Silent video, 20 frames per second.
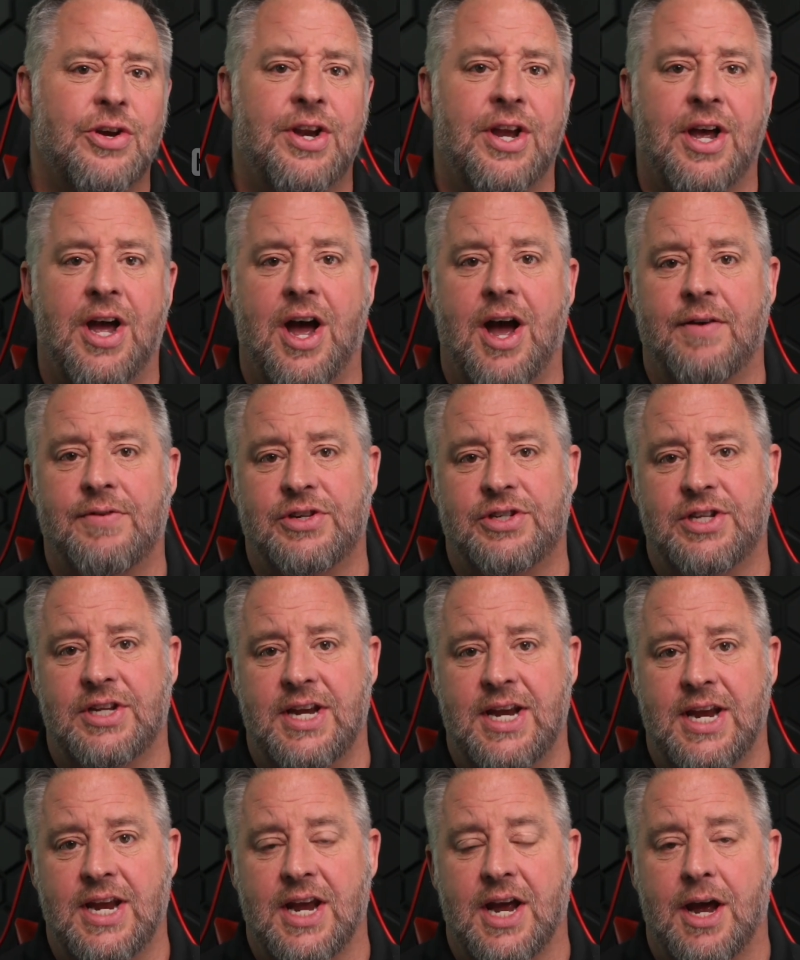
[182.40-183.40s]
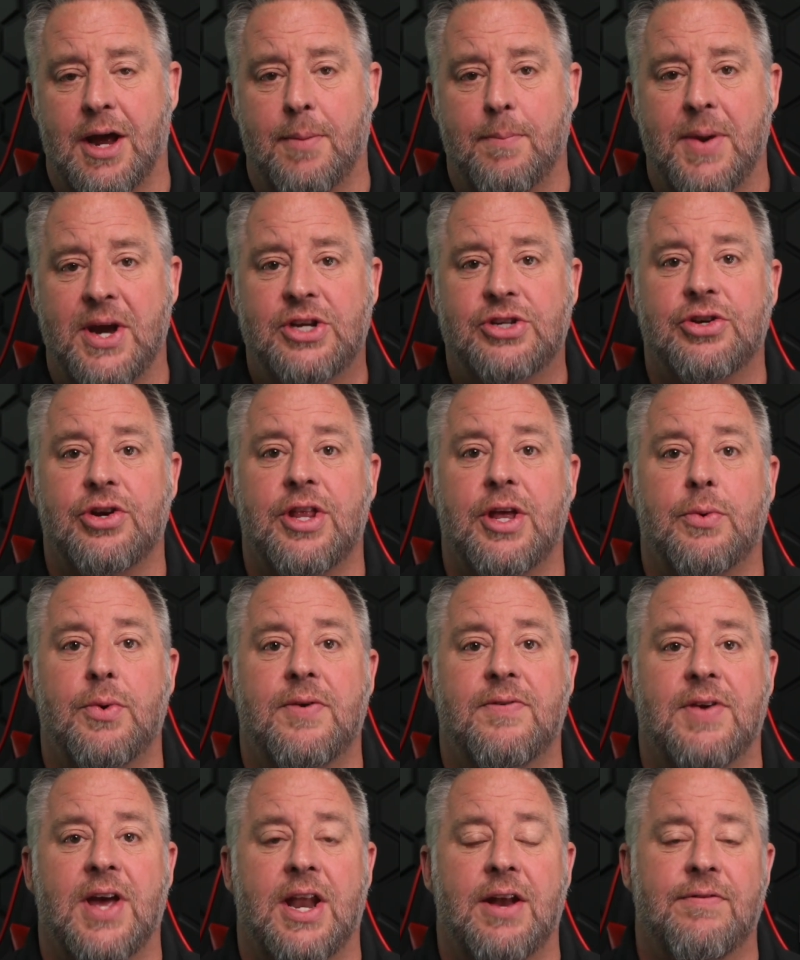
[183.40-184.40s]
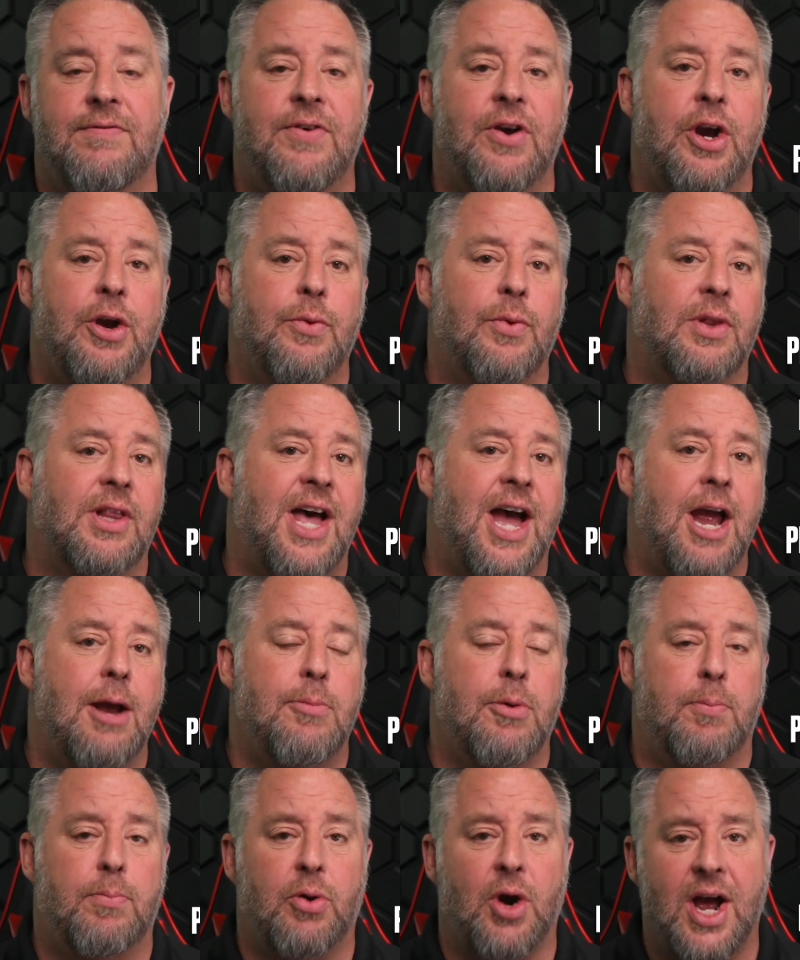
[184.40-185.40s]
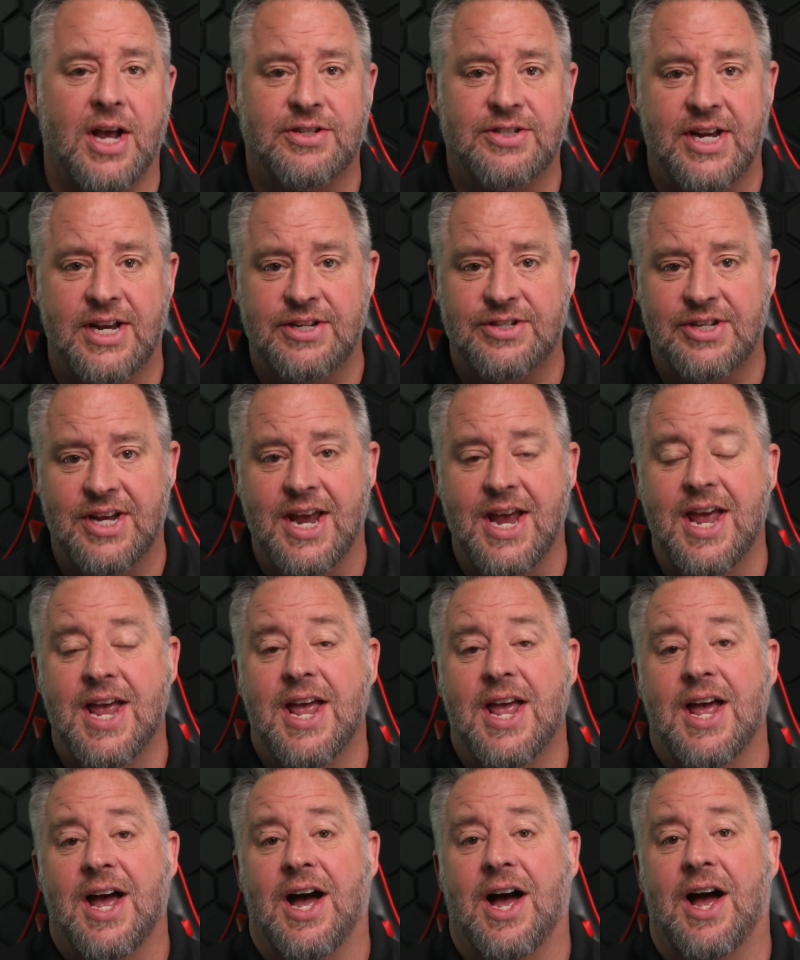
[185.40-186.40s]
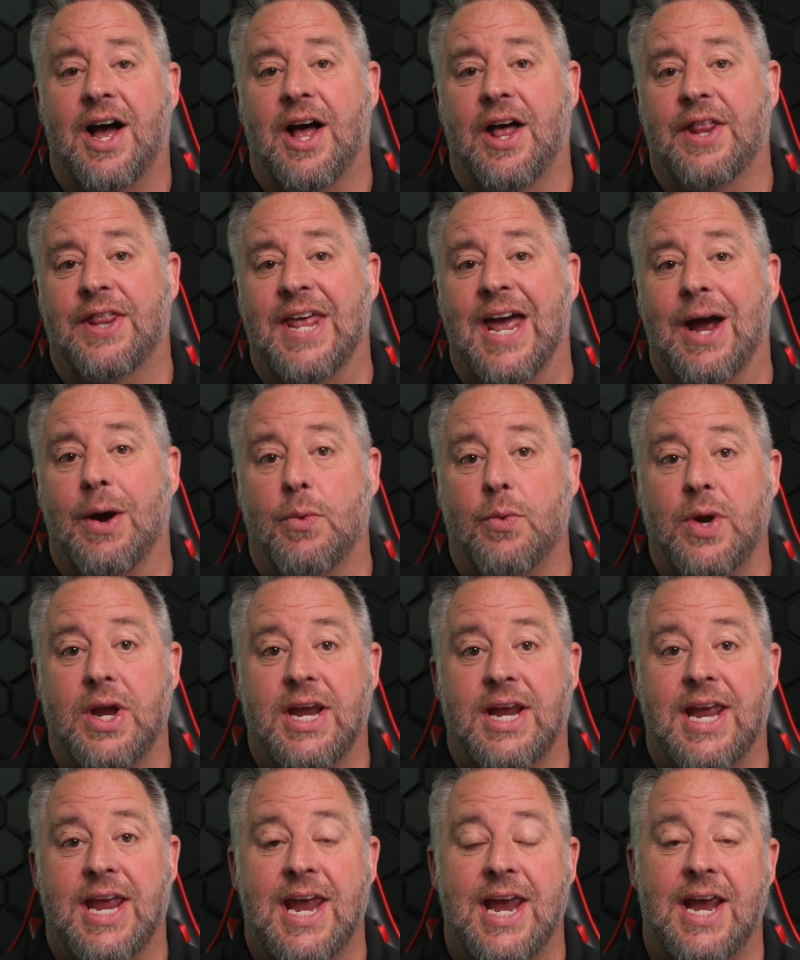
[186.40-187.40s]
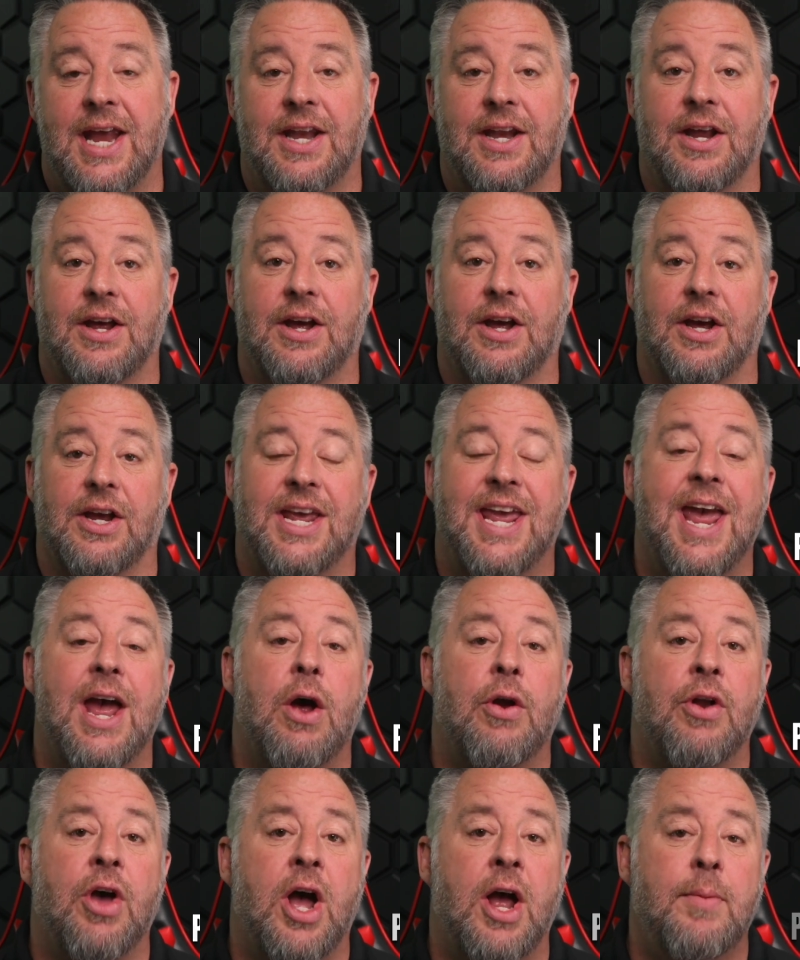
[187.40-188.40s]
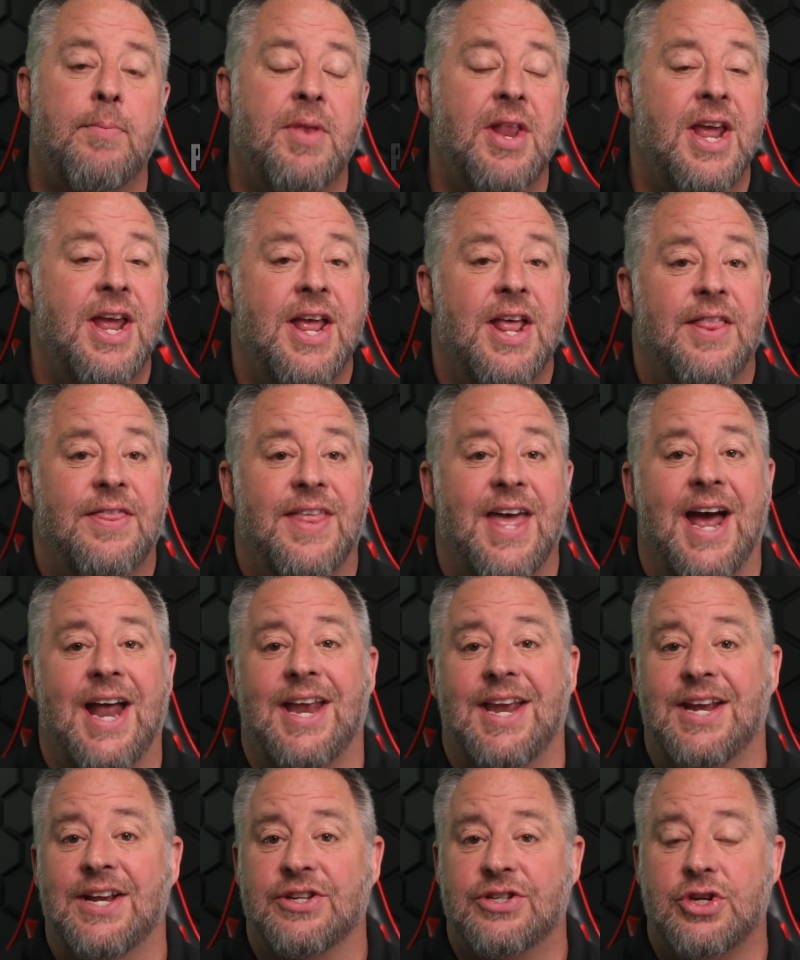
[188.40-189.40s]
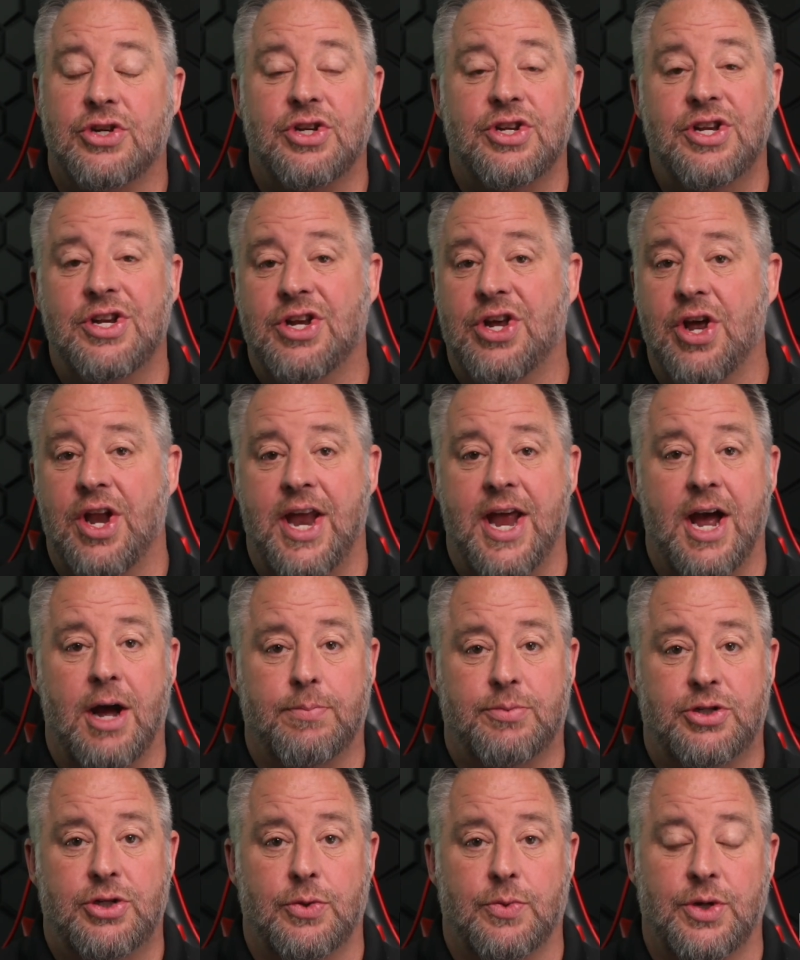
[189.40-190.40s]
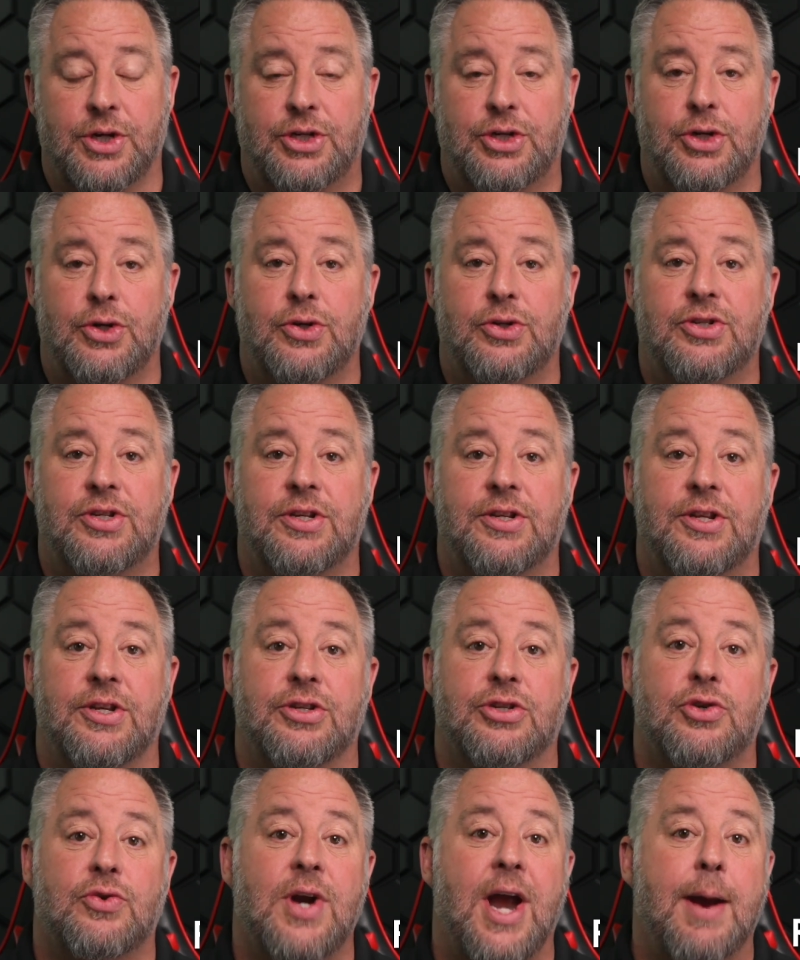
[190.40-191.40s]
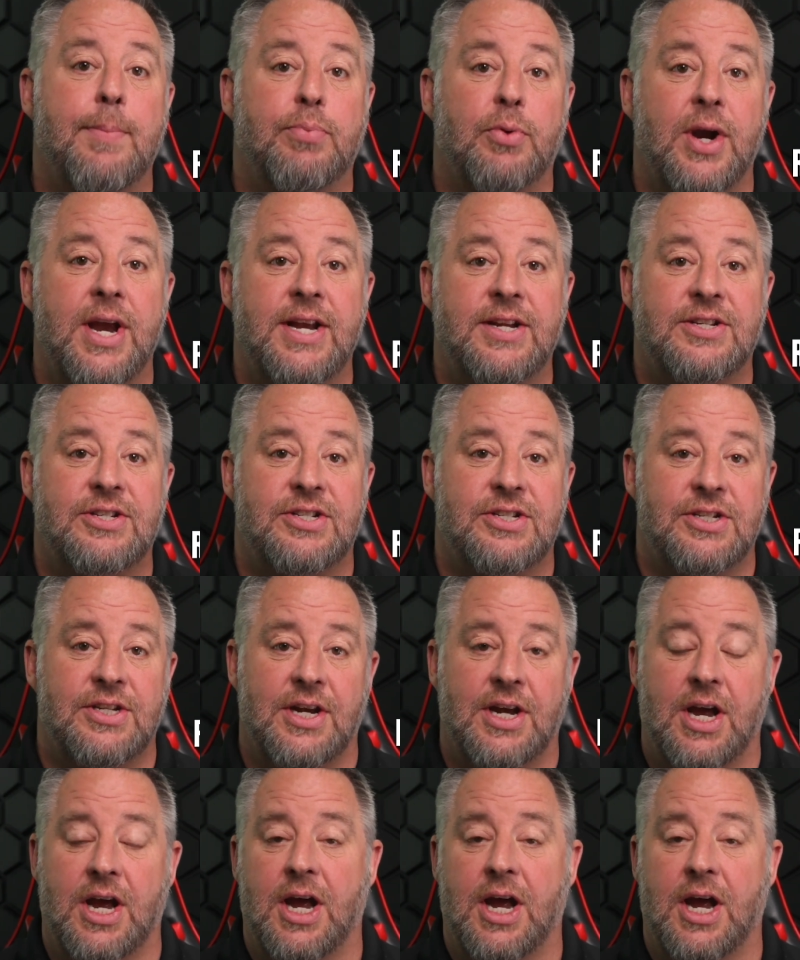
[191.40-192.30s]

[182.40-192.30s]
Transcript: to obviously make sure that we've got a very reliable process that we can count on, that is going to help to reduce the scrap rates